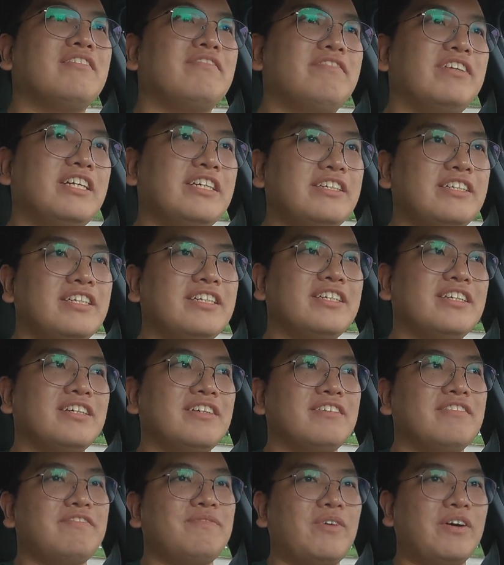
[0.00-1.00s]
very
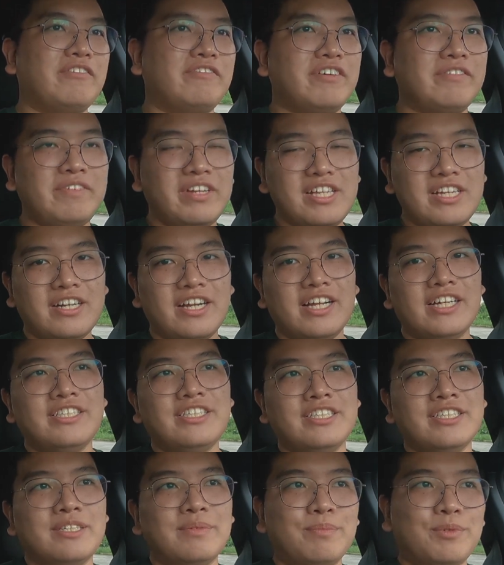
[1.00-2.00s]
familiar
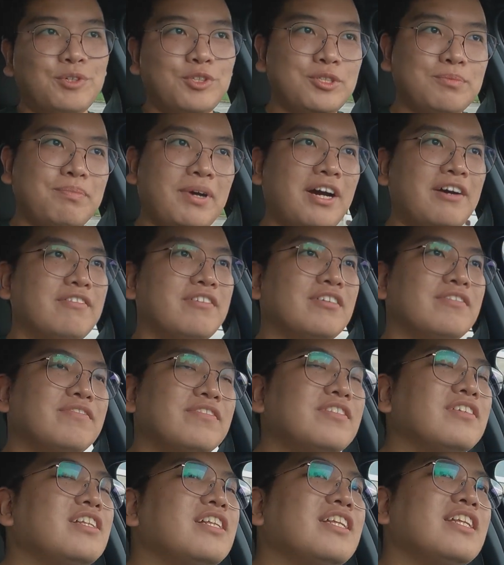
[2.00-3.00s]
engines, the most
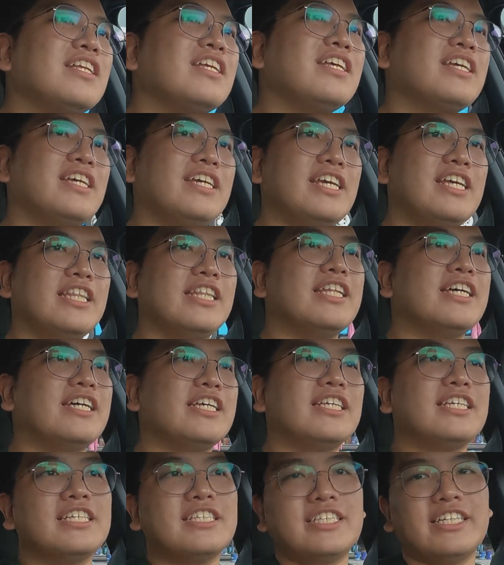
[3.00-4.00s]
powerful in
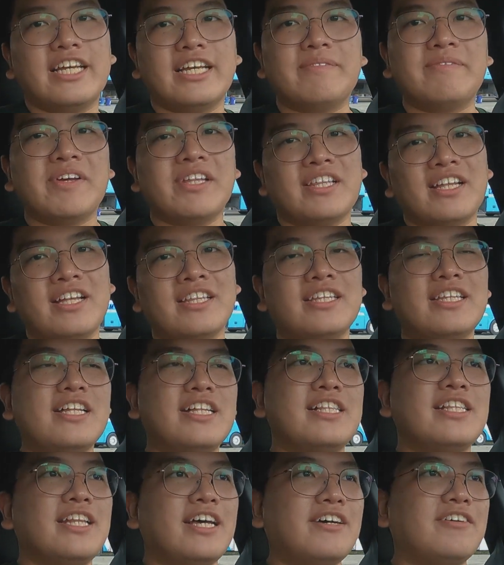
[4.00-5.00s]
the segment
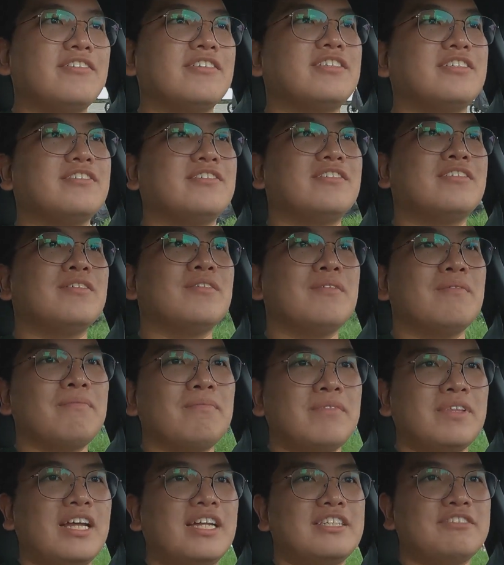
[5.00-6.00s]
until now. So
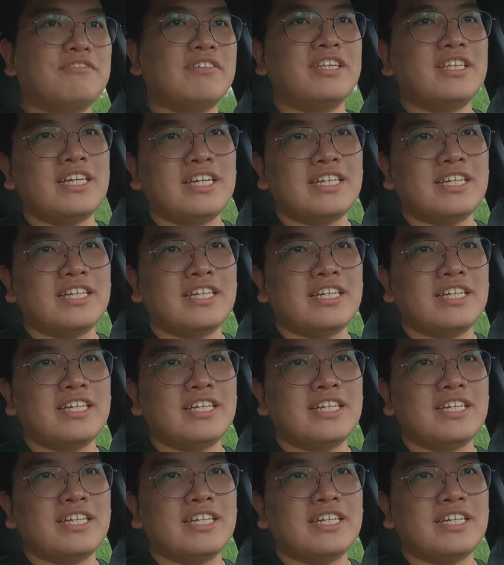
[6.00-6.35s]
that's one